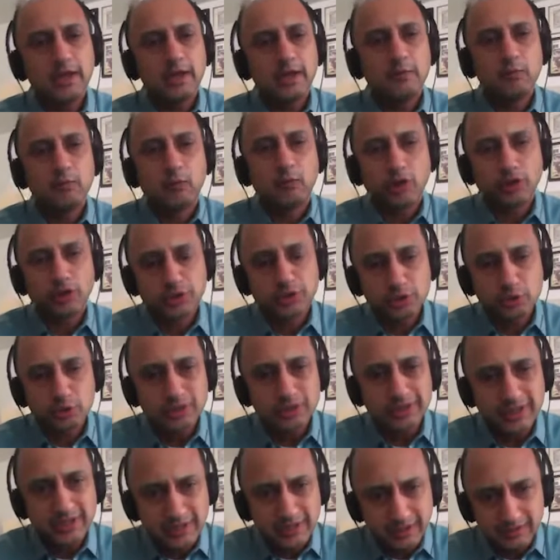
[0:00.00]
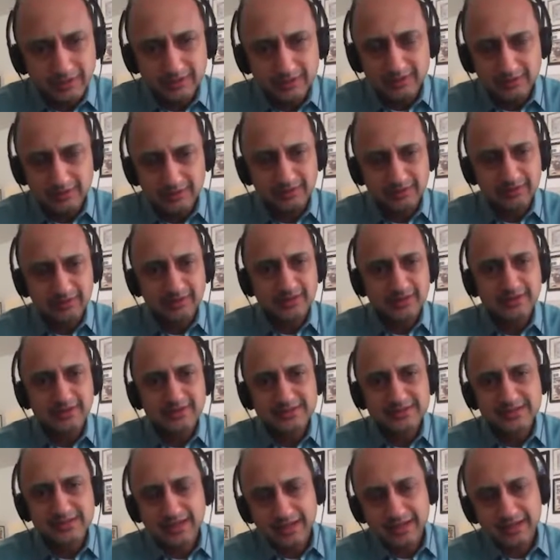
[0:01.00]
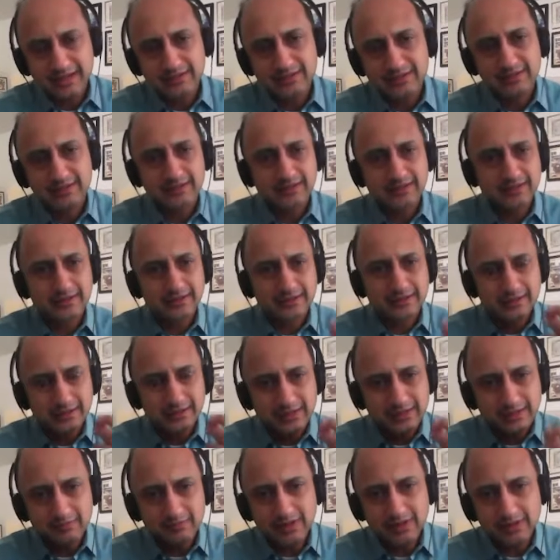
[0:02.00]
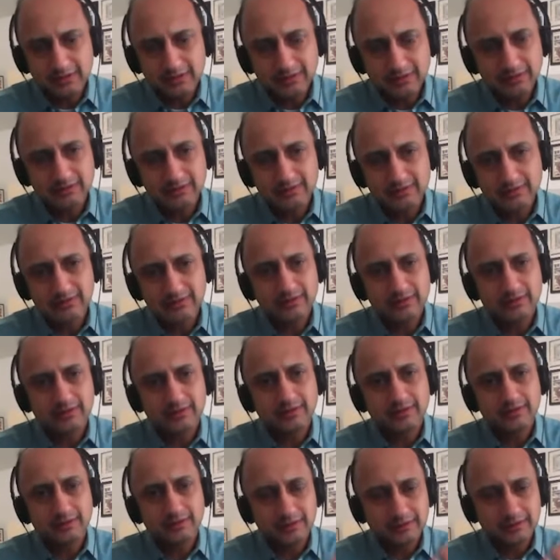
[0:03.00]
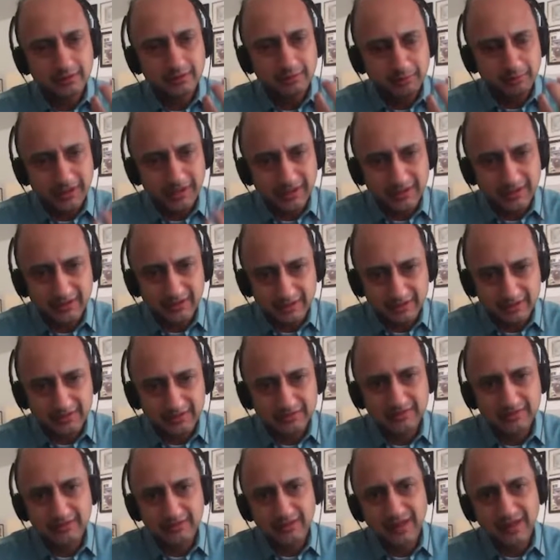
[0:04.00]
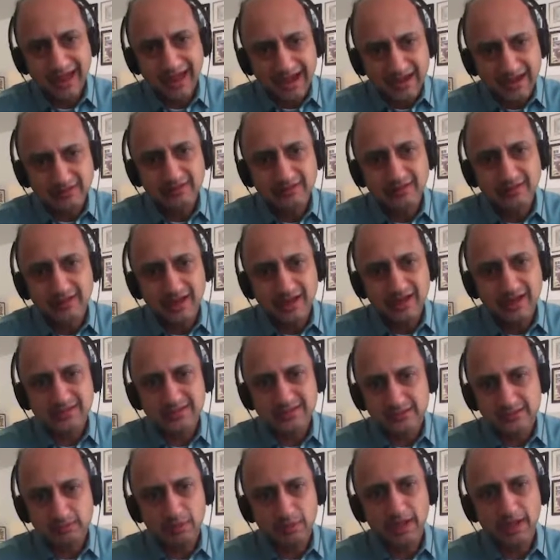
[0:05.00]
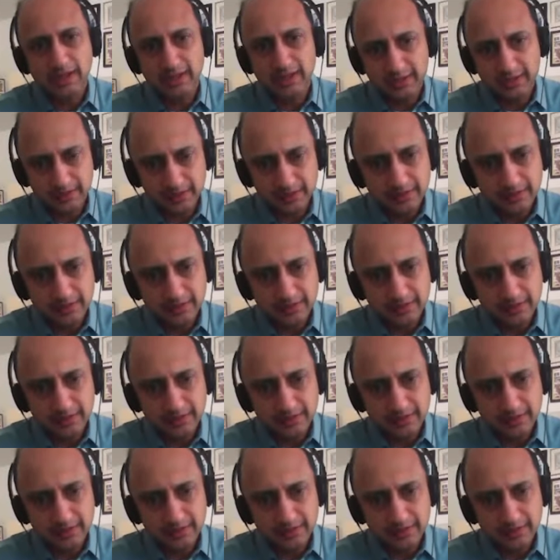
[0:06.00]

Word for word: what you hear is that even the parents at the last mile,